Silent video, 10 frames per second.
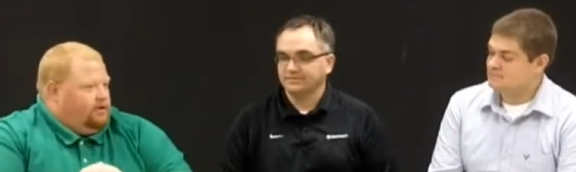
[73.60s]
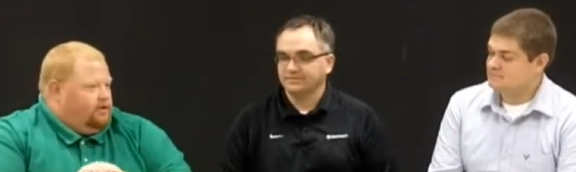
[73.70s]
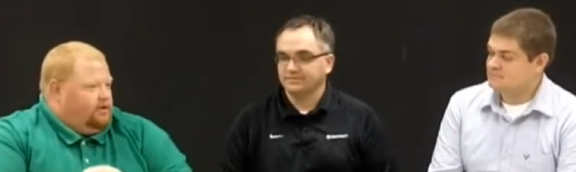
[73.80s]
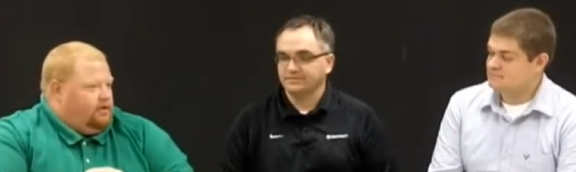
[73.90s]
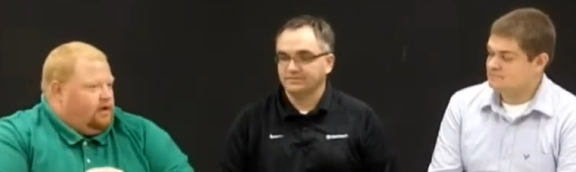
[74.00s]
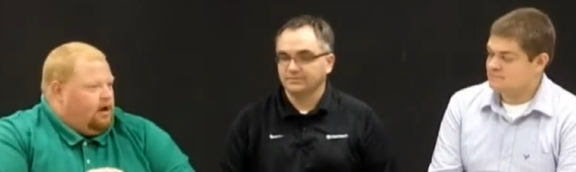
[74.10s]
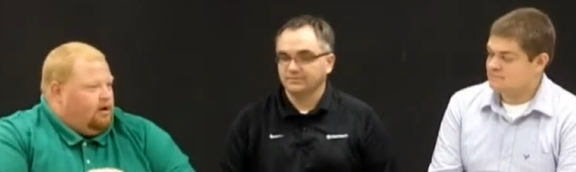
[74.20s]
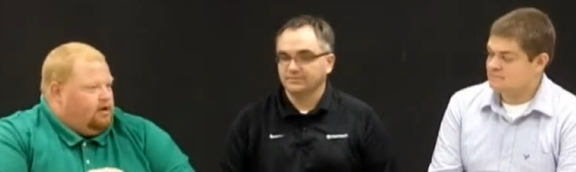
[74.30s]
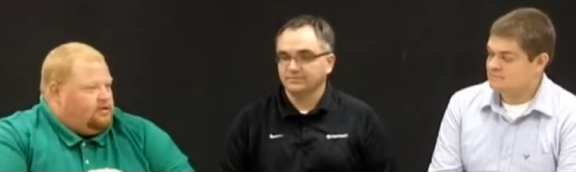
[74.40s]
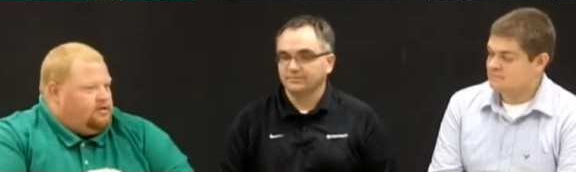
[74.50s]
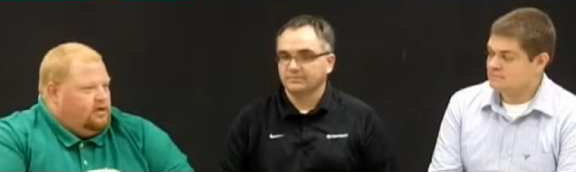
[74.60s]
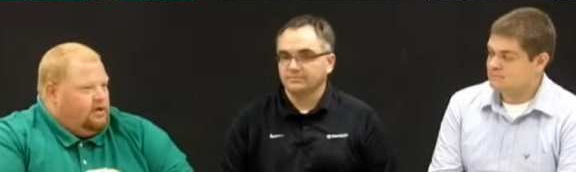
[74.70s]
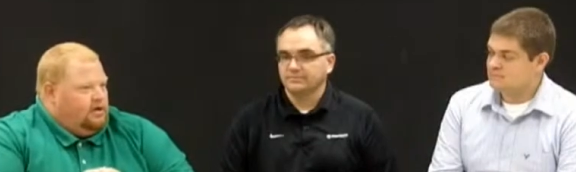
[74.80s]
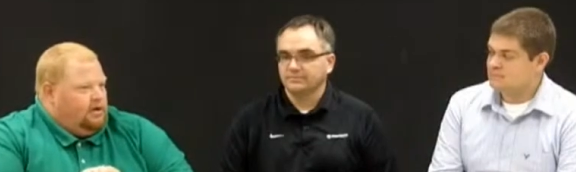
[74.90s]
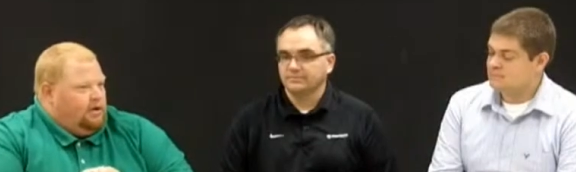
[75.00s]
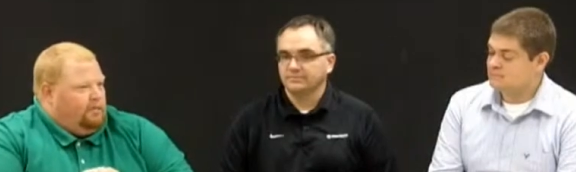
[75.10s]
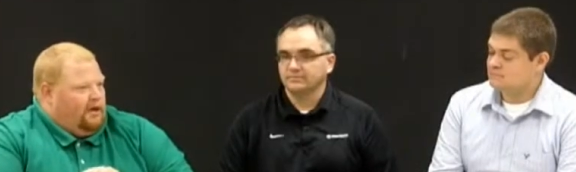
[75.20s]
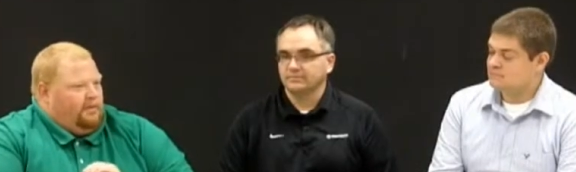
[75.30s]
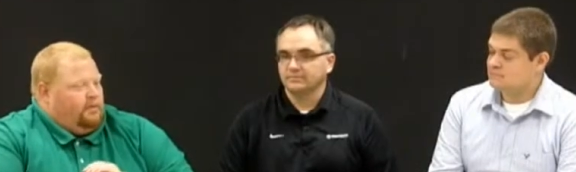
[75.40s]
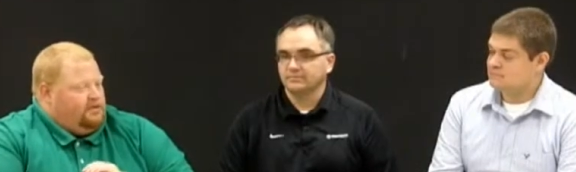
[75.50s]
Speaker 1: a bulk of the carries.
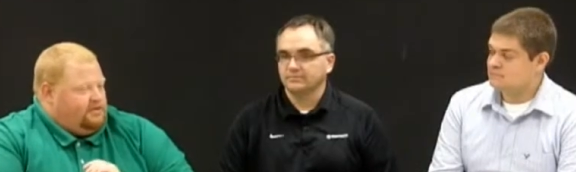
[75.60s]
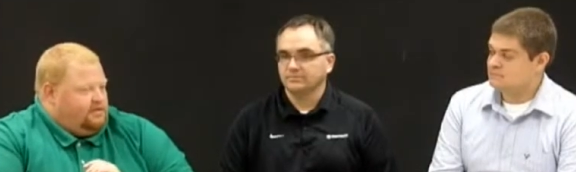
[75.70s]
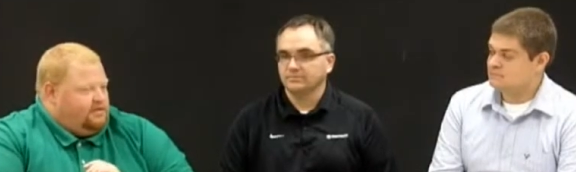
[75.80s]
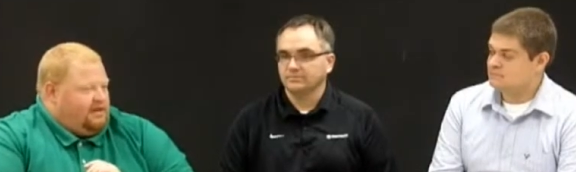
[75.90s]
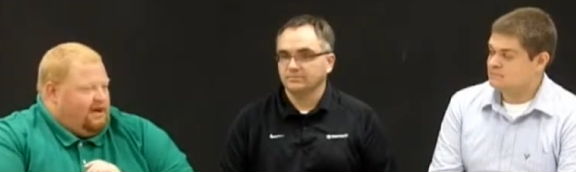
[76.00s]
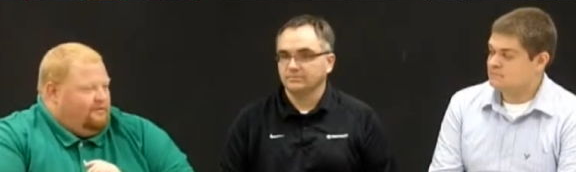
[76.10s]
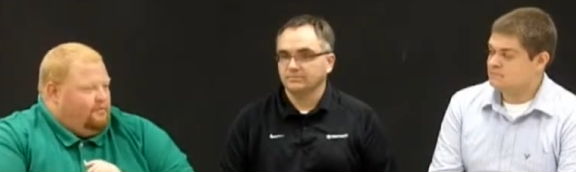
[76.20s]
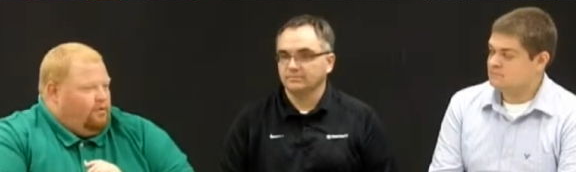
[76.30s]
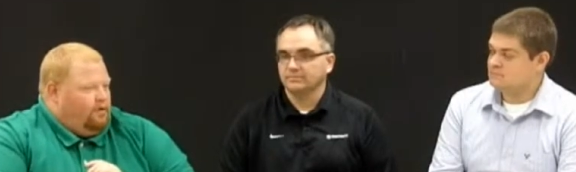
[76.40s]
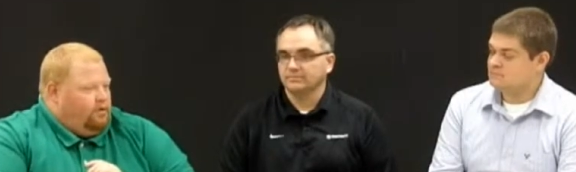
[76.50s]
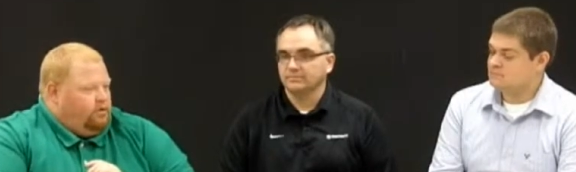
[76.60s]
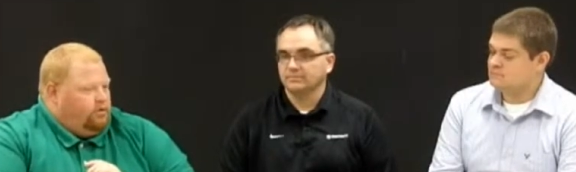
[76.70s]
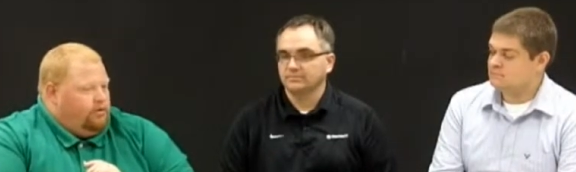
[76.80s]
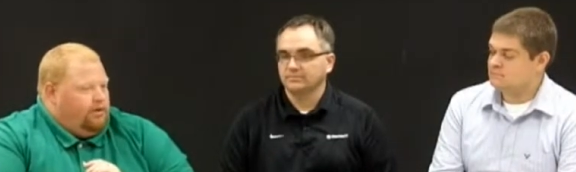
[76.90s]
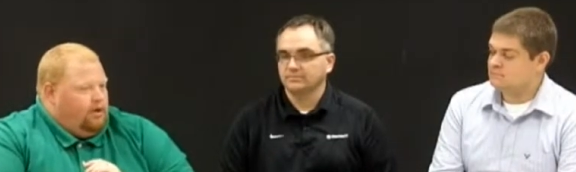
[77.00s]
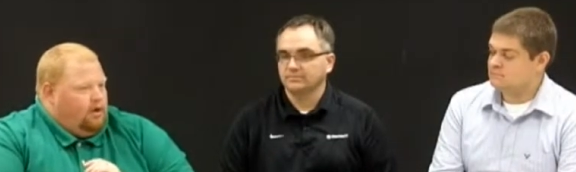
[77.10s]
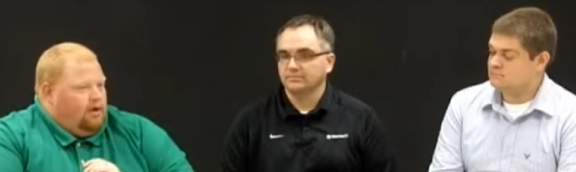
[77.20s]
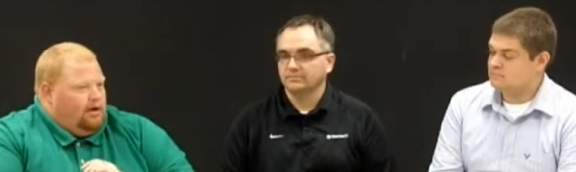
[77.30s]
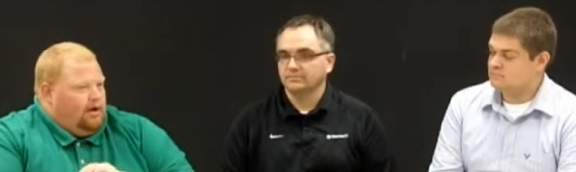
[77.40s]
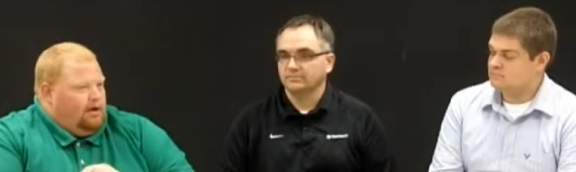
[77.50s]
Blaine Wilson, a sophomore who
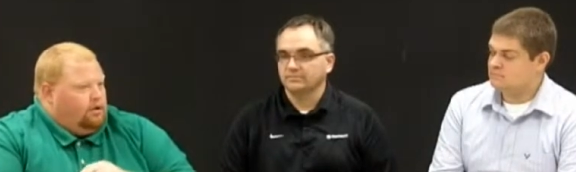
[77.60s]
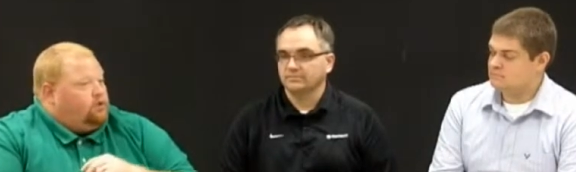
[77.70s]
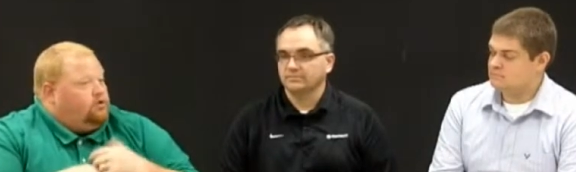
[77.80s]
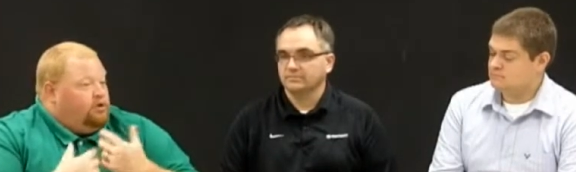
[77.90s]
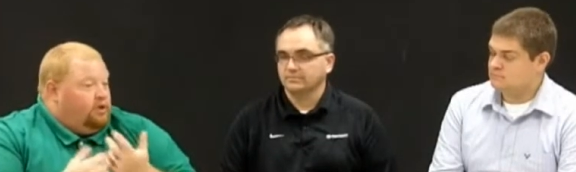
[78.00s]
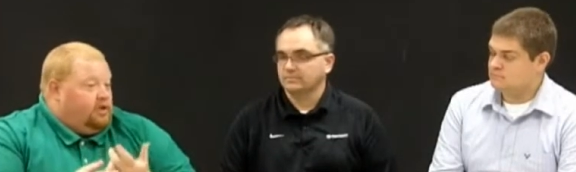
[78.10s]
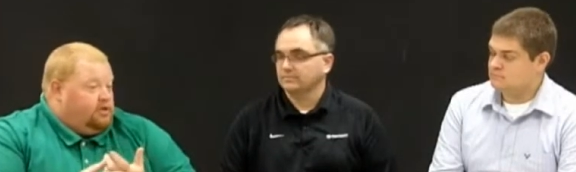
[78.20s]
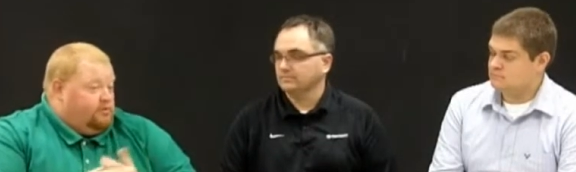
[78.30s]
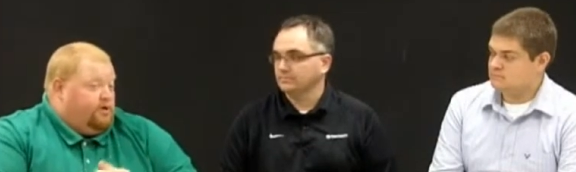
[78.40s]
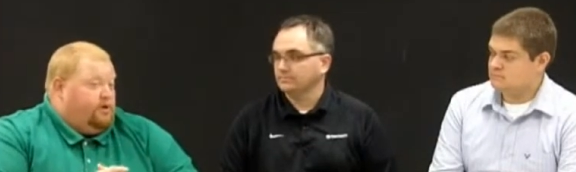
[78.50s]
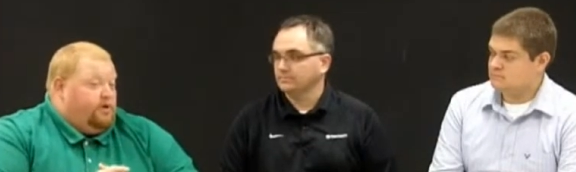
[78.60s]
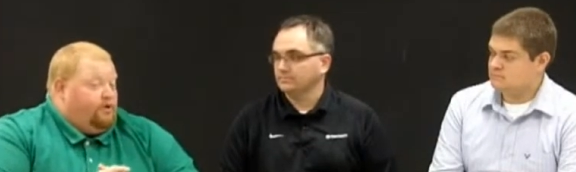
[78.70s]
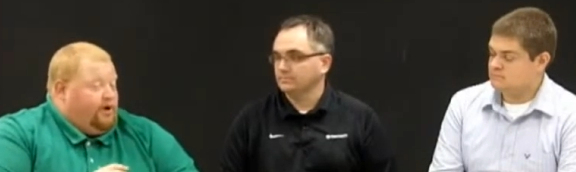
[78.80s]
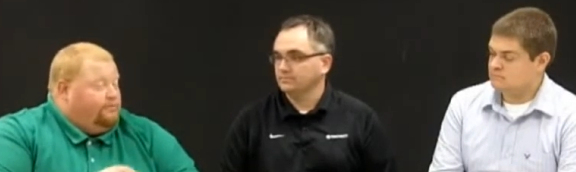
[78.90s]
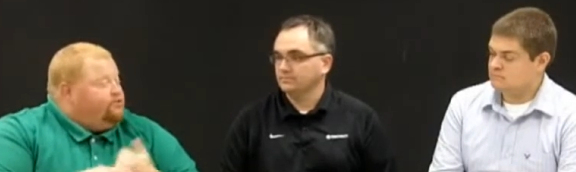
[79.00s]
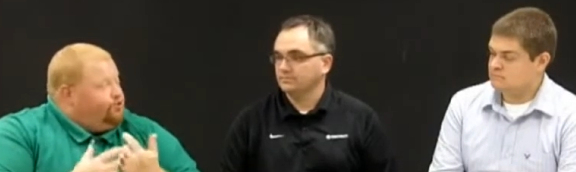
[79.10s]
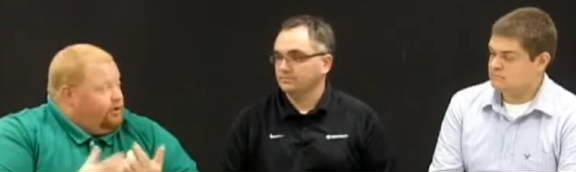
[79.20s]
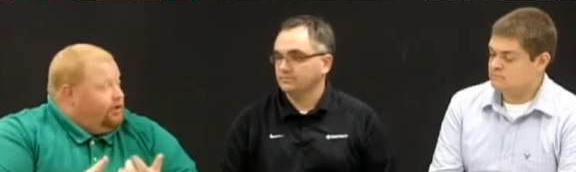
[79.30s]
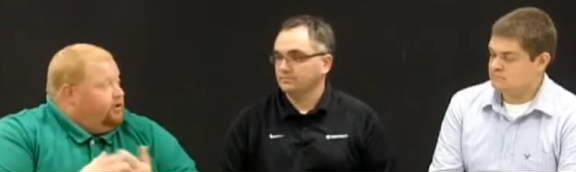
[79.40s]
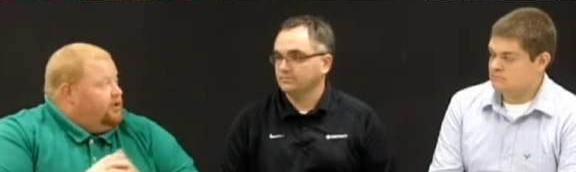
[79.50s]
looked good against Peoria Notre Dame,
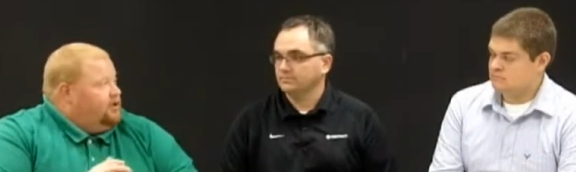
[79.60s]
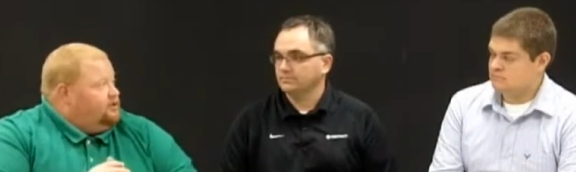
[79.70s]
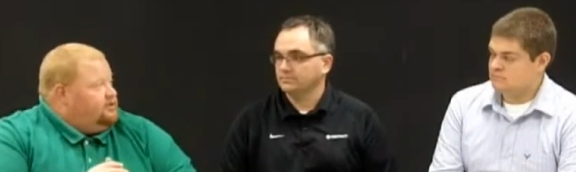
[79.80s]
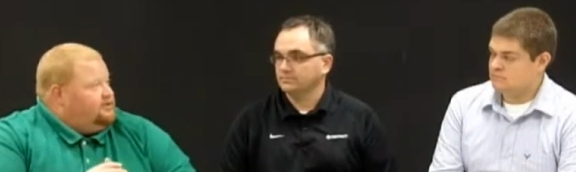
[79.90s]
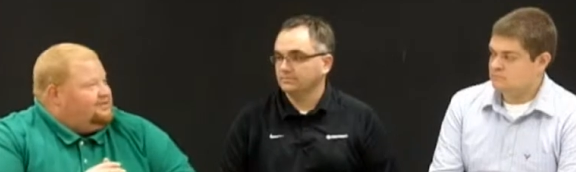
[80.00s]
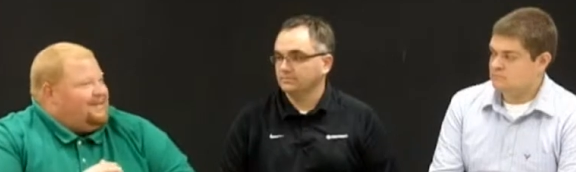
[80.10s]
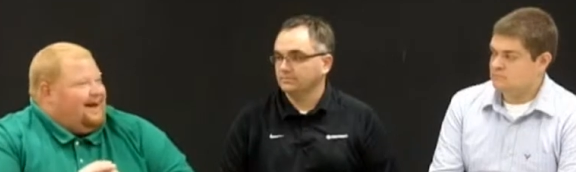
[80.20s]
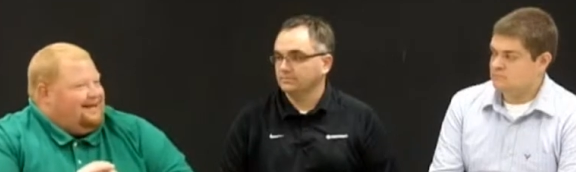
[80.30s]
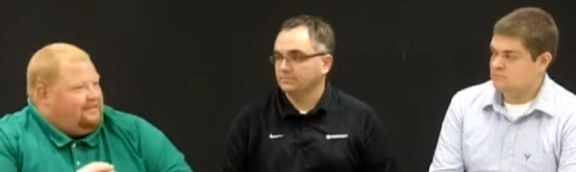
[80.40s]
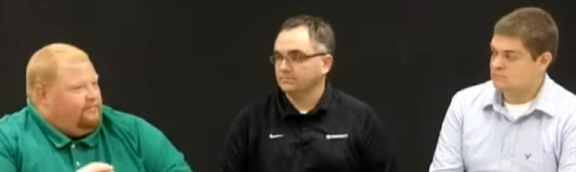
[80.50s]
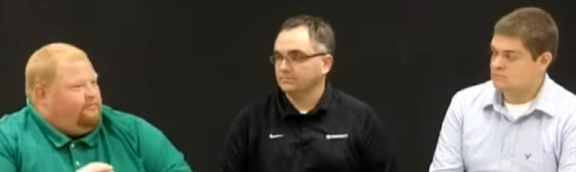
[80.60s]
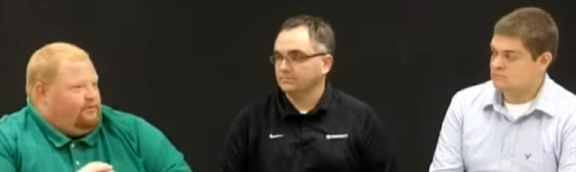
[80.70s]
struggled against the size